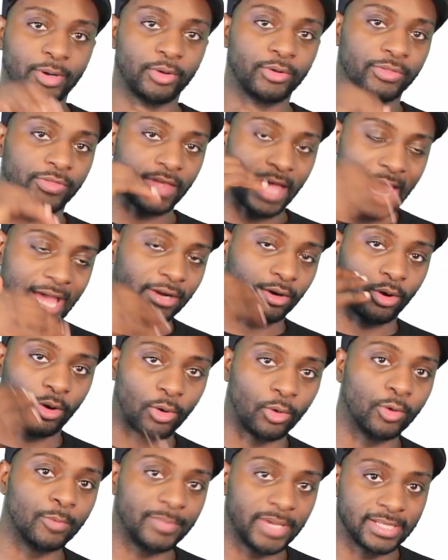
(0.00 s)
both at
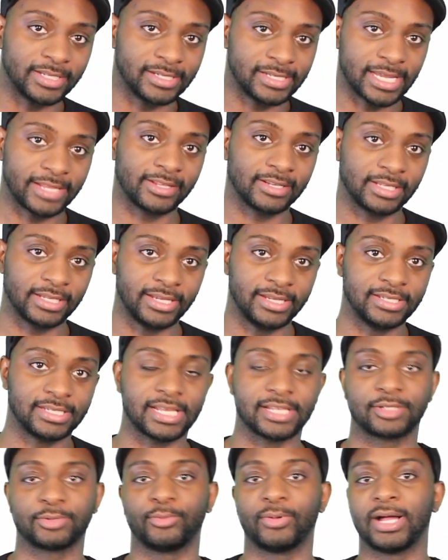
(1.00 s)
home in the Netherlands
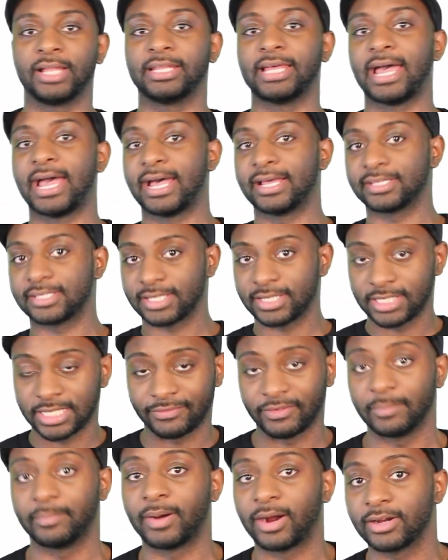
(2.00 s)
as well as in
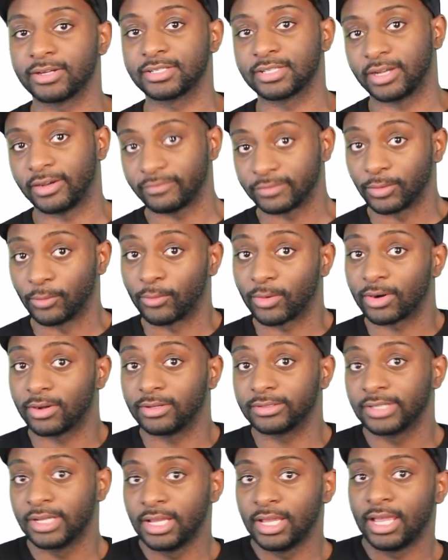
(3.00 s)
different parts of the
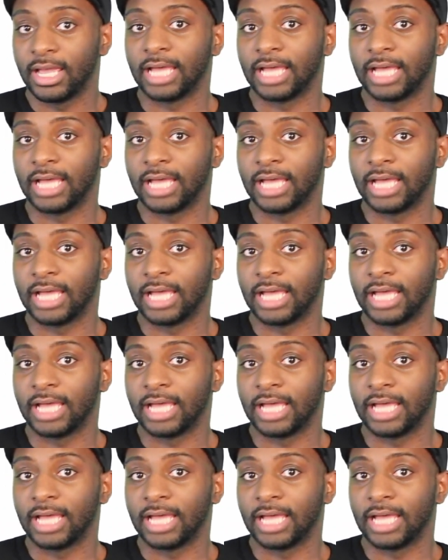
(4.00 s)
world.